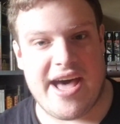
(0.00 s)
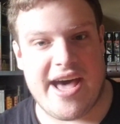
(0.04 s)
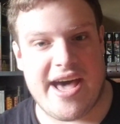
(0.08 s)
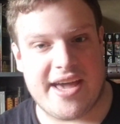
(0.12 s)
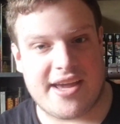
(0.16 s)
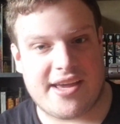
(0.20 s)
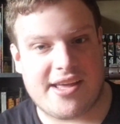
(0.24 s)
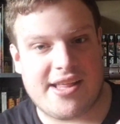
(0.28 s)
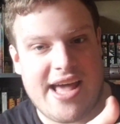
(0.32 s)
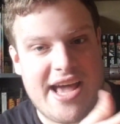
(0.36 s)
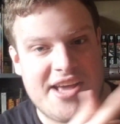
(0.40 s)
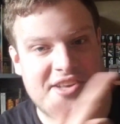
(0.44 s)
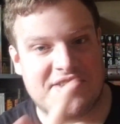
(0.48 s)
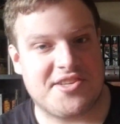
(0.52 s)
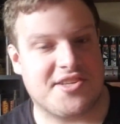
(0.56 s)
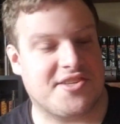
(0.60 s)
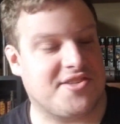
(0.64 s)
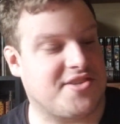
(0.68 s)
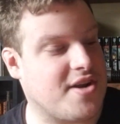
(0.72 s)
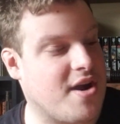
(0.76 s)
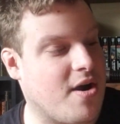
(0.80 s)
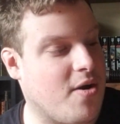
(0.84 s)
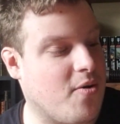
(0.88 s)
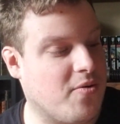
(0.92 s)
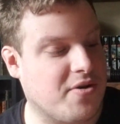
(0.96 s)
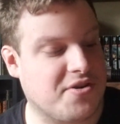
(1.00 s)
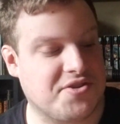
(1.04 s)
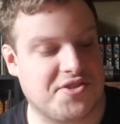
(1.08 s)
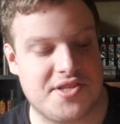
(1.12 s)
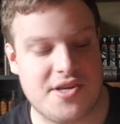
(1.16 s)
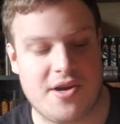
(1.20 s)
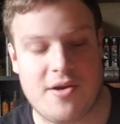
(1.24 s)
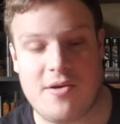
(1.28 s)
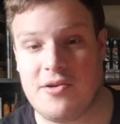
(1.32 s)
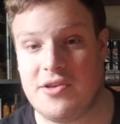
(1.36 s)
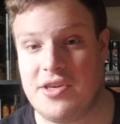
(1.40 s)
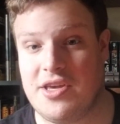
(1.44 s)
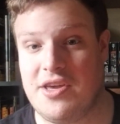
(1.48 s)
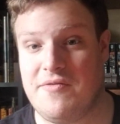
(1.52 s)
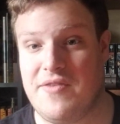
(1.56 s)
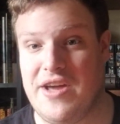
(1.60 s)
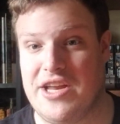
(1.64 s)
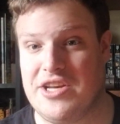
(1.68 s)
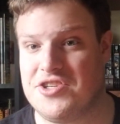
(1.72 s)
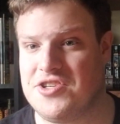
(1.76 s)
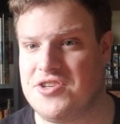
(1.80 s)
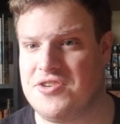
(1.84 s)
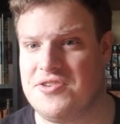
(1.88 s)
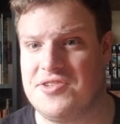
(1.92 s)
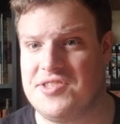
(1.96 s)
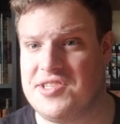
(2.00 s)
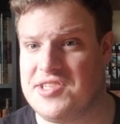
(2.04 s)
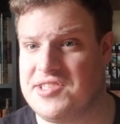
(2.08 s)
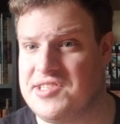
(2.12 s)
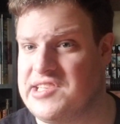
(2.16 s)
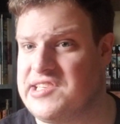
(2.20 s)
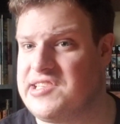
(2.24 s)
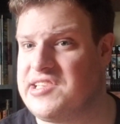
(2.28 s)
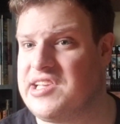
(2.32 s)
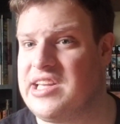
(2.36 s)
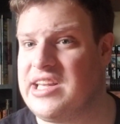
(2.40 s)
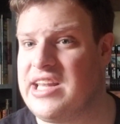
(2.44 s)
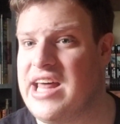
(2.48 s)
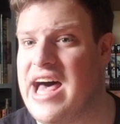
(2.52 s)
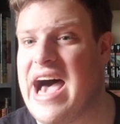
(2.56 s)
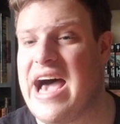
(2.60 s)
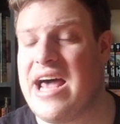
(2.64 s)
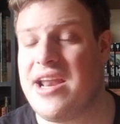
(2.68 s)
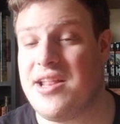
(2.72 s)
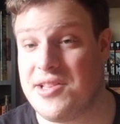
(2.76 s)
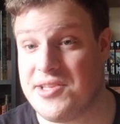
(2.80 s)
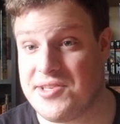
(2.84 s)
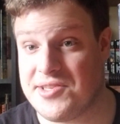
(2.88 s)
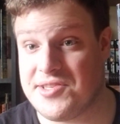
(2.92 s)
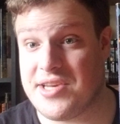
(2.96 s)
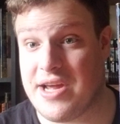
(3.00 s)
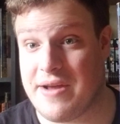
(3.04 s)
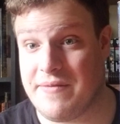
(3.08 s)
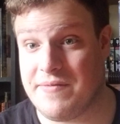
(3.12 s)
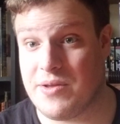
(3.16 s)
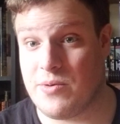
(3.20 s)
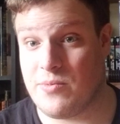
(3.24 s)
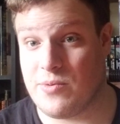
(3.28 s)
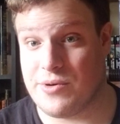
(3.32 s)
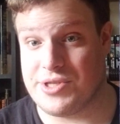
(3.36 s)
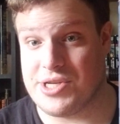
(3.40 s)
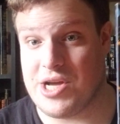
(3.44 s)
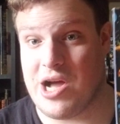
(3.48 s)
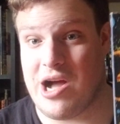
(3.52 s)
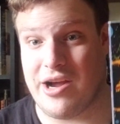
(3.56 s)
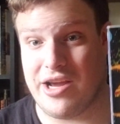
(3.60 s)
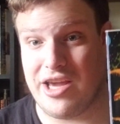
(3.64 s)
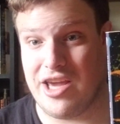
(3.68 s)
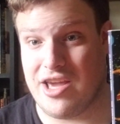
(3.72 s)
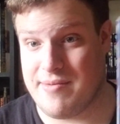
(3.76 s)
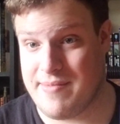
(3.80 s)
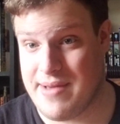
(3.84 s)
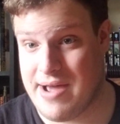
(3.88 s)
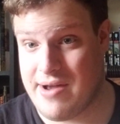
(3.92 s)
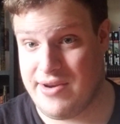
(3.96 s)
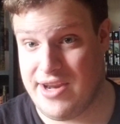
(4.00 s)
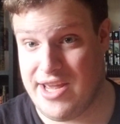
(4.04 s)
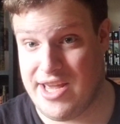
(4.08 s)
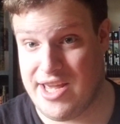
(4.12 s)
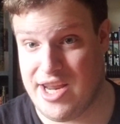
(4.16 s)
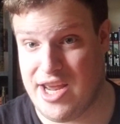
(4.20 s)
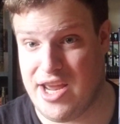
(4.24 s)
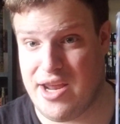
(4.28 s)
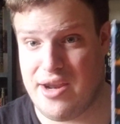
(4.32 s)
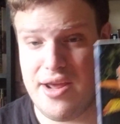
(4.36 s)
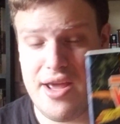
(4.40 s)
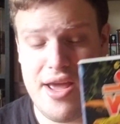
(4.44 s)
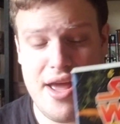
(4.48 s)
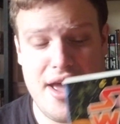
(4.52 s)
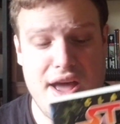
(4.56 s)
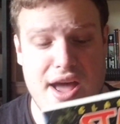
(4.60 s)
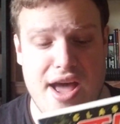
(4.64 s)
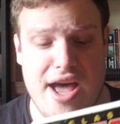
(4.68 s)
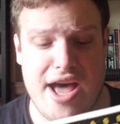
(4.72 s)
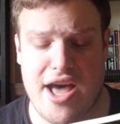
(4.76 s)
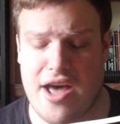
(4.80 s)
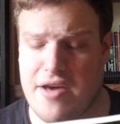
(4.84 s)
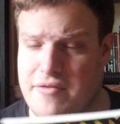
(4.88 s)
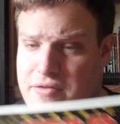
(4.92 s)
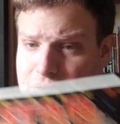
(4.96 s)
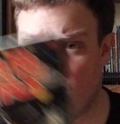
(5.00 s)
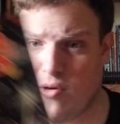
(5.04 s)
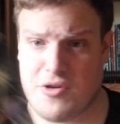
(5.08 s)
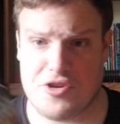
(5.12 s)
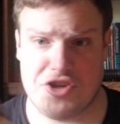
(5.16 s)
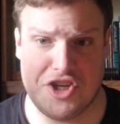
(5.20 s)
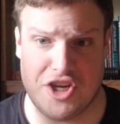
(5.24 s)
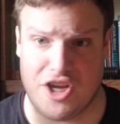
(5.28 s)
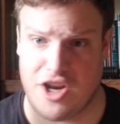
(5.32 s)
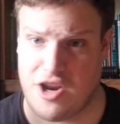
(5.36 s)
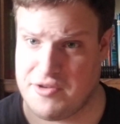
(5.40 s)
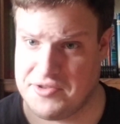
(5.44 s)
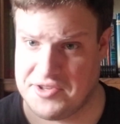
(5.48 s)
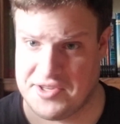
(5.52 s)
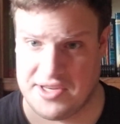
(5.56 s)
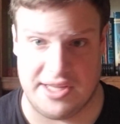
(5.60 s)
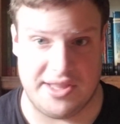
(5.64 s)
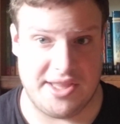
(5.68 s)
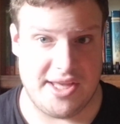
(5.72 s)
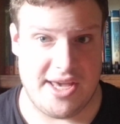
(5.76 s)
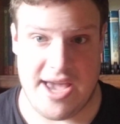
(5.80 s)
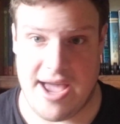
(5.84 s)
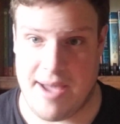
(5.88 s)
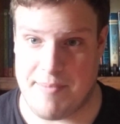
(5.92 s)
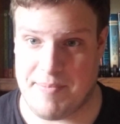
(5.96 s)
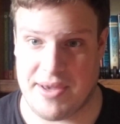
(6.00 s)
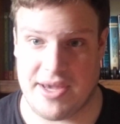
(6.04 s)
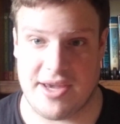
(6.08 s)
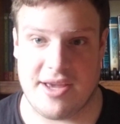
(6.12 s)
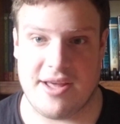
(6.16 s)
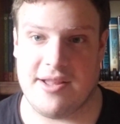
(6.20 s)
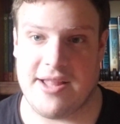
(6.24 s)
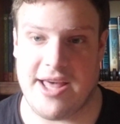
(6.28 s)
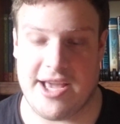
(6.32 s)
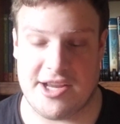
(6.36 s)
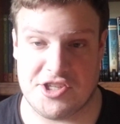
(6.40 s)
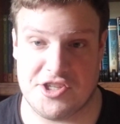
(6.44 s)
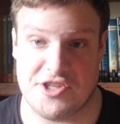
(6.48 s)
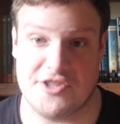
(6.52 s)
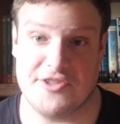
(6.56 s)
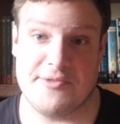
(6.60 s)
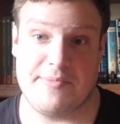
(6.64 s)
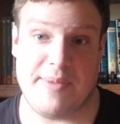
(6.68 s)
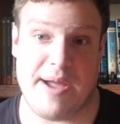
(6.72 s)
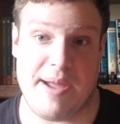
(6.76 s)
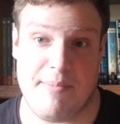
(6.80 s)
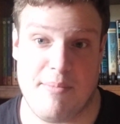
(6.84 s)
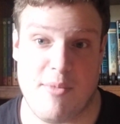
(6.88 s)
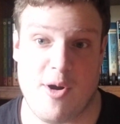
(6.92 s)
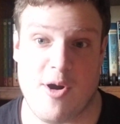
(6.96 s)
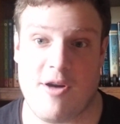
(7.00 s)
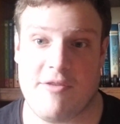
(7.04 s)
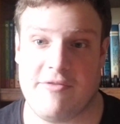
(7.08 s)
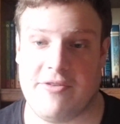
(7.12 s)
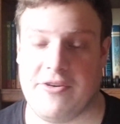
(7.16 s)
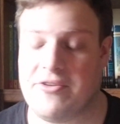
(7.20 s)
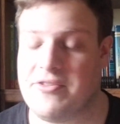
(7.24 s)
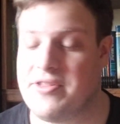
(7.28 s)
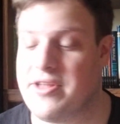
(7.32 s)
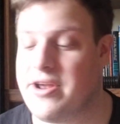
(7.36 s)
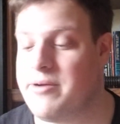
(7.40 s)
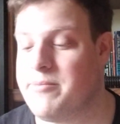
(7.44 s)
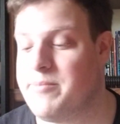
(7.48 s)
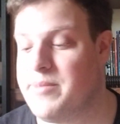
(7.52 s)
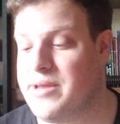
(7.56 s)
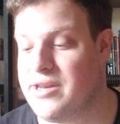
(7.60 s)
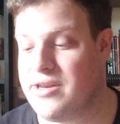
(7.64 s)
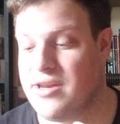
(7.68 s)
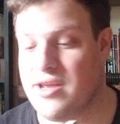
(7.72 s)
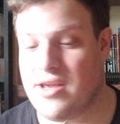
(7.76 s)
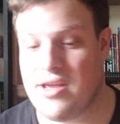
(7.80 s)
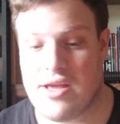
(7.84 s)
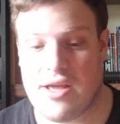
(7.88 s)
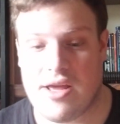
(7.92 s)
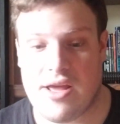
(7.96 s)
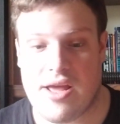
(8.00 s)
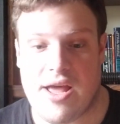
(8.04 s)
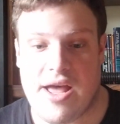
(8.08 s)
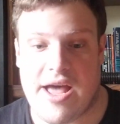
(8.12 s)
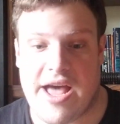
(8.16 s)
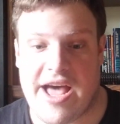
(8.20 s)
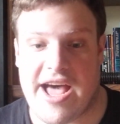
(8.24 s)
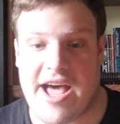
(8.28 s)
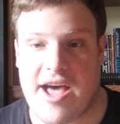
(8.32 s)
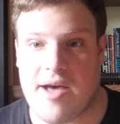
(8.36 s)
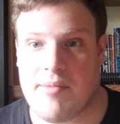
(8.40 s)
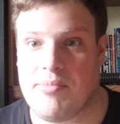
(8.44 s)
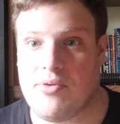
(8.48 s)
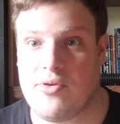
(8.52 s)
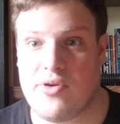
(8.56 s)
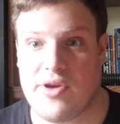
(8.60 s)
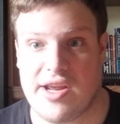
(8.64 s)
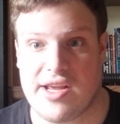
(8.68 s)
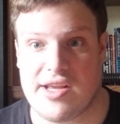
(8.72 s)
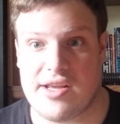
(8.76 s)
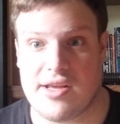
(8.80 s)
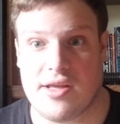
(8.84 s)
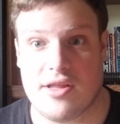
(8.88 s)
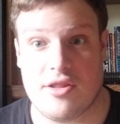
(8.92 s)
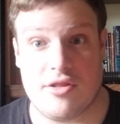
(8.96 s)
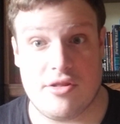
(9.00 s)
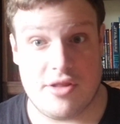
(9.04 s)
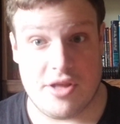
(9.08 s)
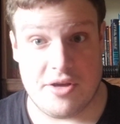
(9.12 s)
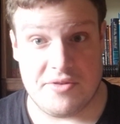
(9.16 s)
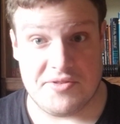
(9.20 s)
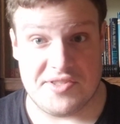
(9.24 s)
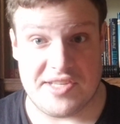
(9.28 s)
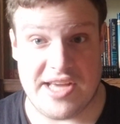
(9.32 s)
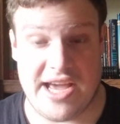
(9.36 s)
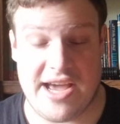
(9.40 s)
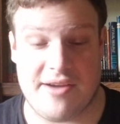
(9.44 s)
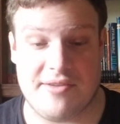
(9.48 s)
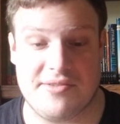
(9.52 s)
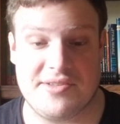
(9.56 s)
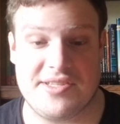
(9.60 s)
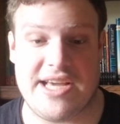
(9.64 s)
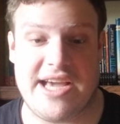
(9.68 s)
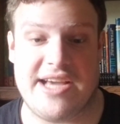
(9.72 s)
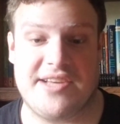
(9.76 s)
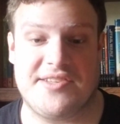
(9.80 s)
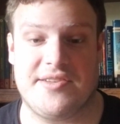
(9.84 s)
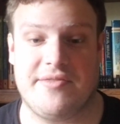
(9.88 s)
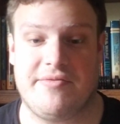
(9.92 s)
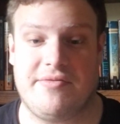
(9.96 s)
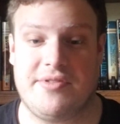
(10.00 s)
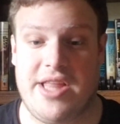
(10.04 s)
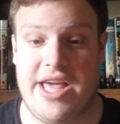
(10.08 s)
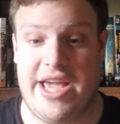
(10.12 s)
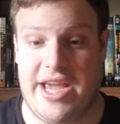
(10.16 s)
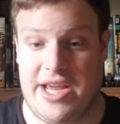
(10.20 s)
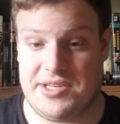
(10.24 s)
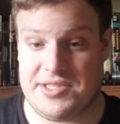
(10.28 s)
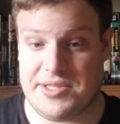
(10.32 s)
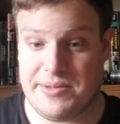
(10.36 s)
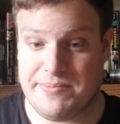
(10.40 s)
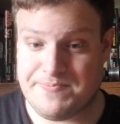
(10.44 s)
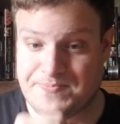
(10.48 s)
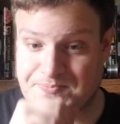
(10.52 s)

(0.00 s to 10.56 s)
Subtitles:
Classic Star Wars The Early Adventures. This is a lot of the stuff that we're talking about in it. Of course, you can also get the Epic Collections by Marvel. They've been putting those out as of late.